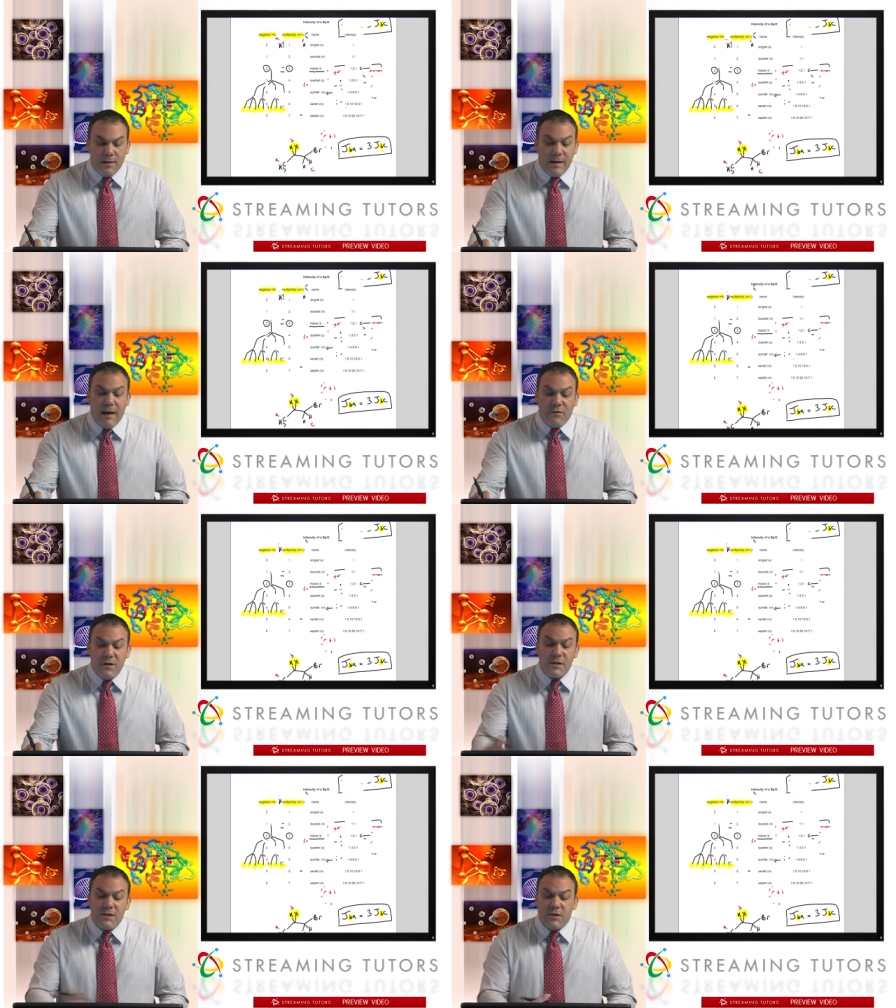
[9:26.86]
Now,
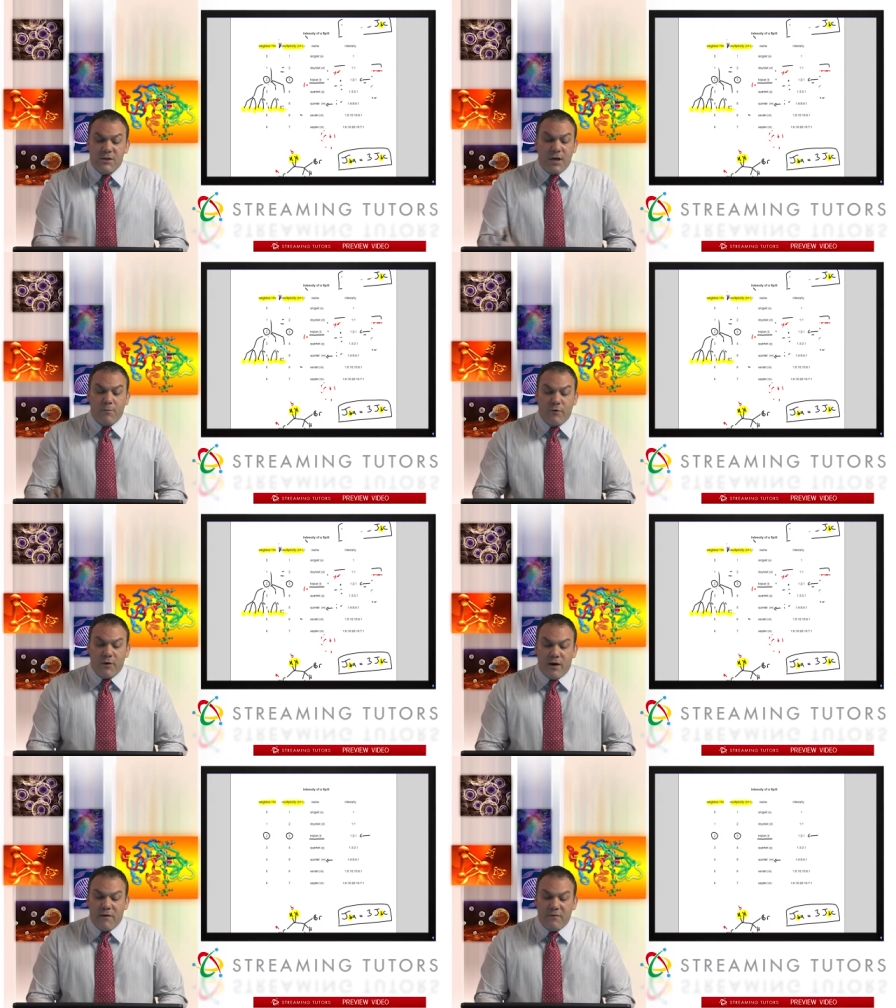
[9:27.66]
this is a
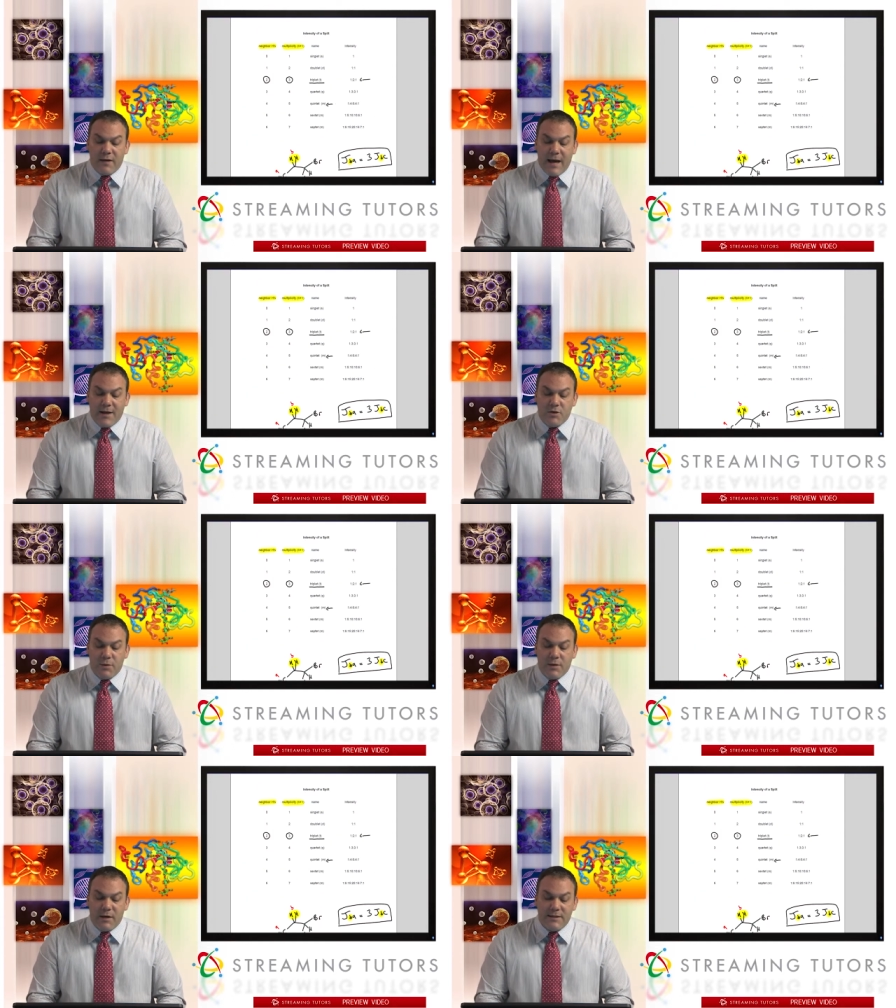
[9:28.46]
summary of the
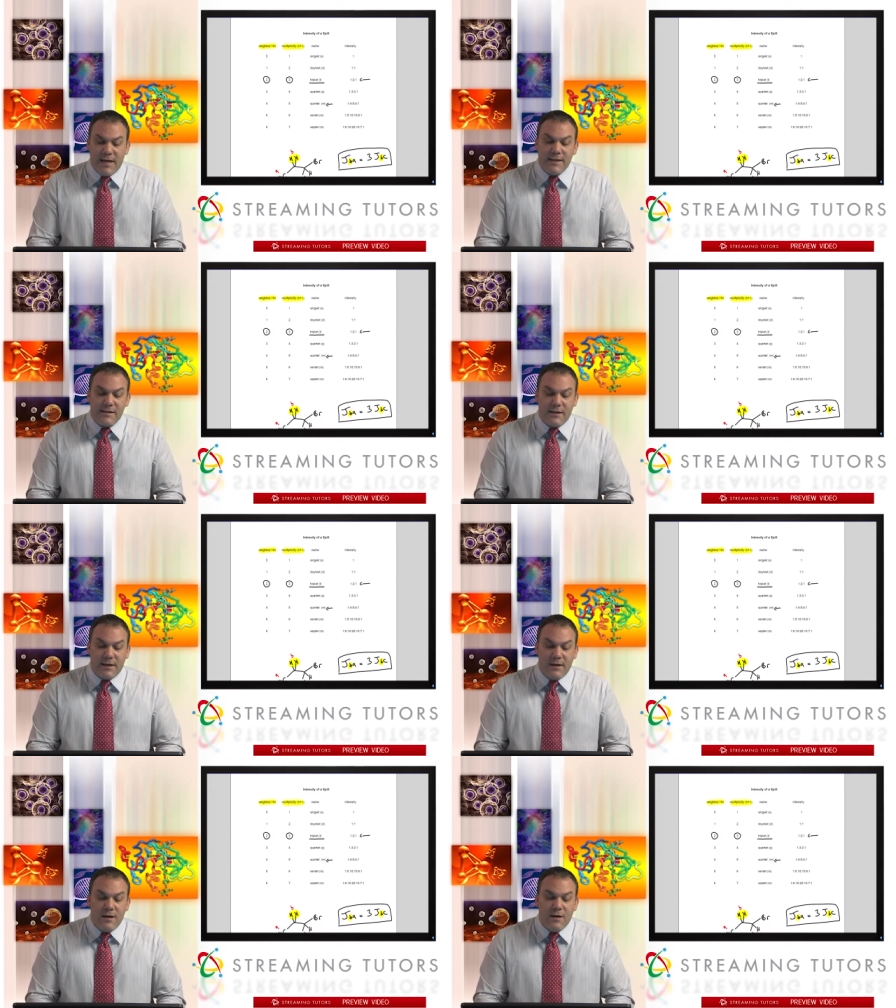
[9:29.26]
actual
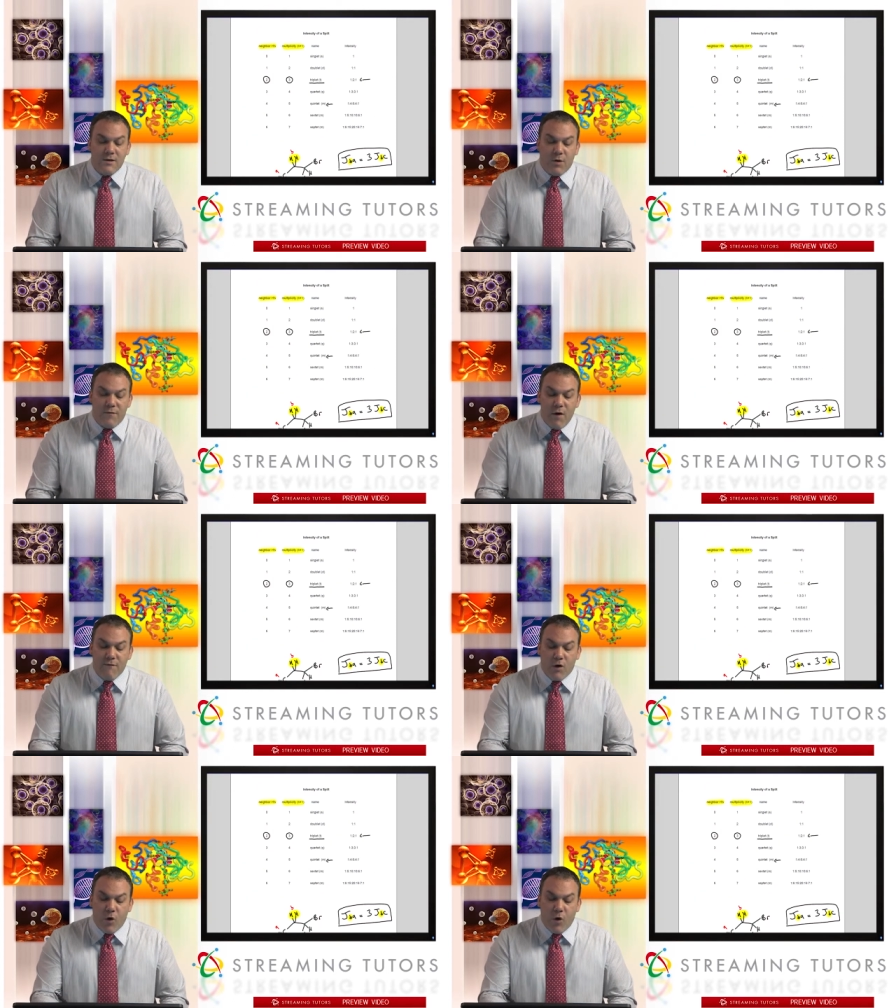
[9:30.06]
intensity. So if you have a